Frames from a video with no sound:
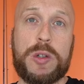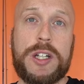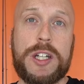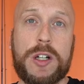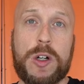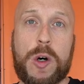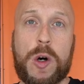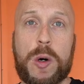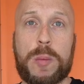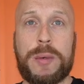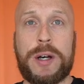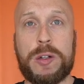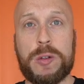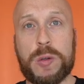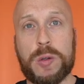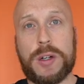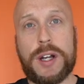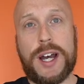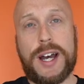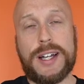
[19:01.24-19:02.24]
get all my
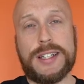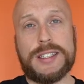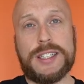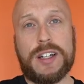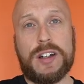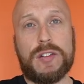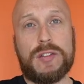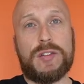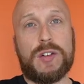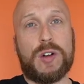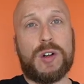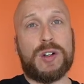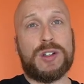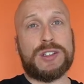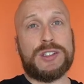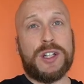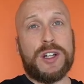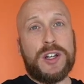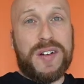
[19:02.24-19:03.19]
new content first.